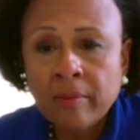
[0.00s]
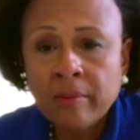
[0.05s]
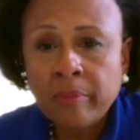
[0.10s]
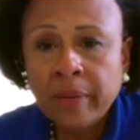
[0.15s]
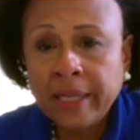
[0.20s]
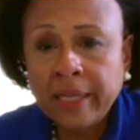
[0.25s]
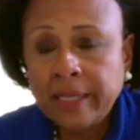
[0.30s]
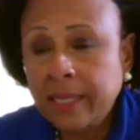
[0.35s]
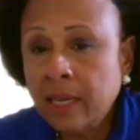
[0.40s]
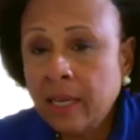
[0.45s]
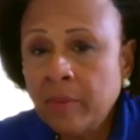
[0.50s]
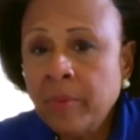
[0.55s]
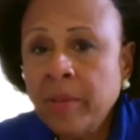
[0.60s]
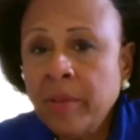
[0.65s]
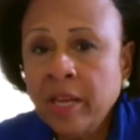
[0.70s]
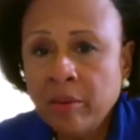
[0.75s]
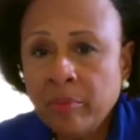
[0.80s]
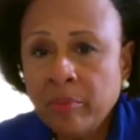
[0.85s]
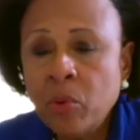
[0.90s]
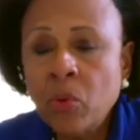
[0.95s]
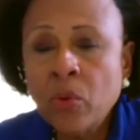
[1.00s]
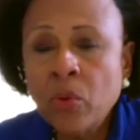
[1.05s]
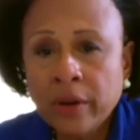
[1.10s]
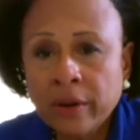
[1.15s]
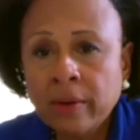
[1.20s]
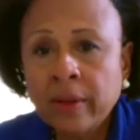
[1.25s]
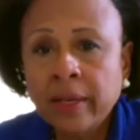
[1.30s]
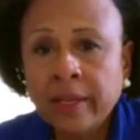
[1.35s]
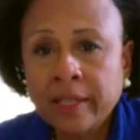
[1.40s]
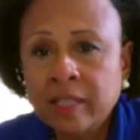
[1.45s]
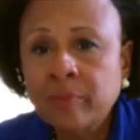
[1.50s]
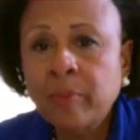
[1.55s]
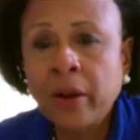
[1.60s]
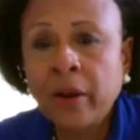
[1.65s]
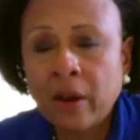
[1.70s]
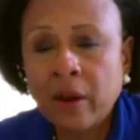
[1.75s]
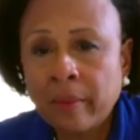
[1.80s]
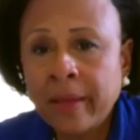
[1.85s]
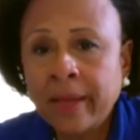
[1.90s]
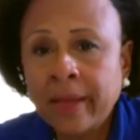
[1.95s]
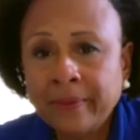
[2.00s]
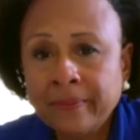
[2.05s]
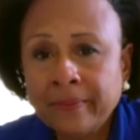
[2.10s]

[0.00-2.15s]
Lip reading: but it's going to be an important experiment.